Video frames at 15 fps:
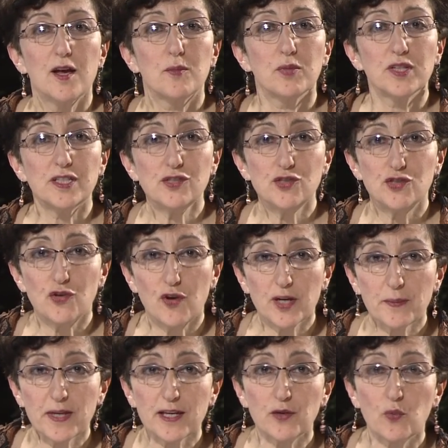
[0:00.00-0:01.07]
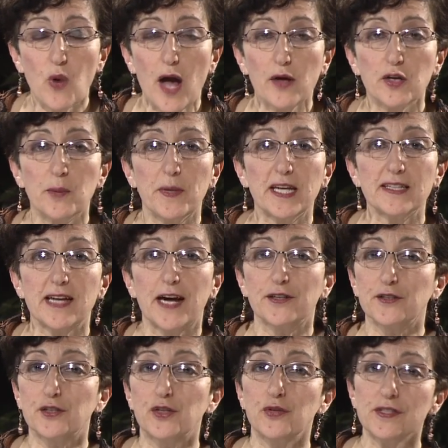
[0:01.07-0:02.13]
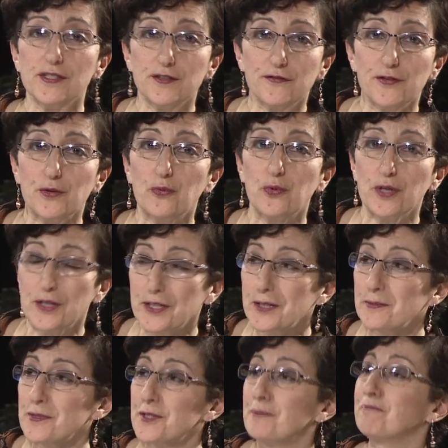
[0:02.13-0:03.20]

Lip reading: Please join me in welcoming Dr. Christopher Williams.